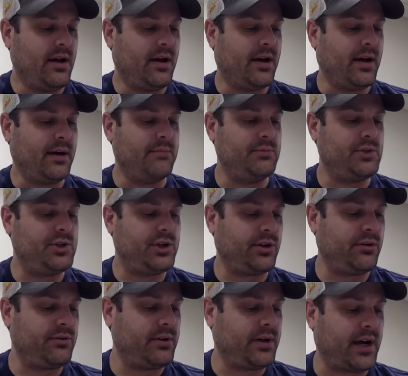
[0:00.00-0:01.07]
Um,
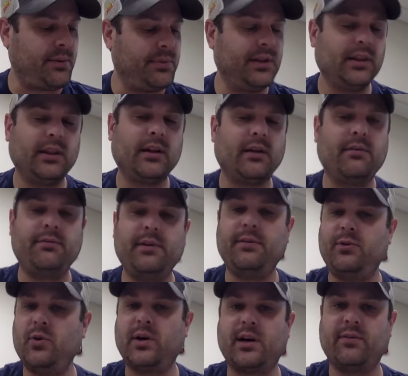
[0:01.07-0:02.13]
children, I would love
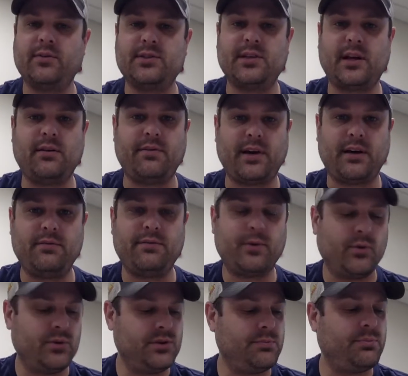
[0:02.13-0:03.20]
if you have a set of
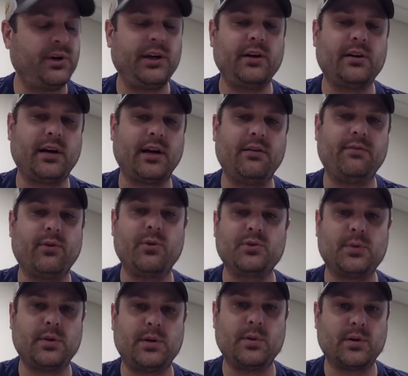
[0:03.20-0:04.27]
headphones, bring your headphones
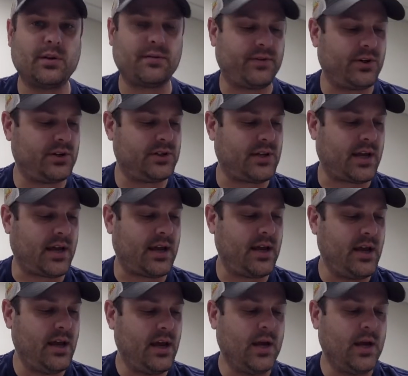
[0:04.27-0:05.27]
with you on the first day.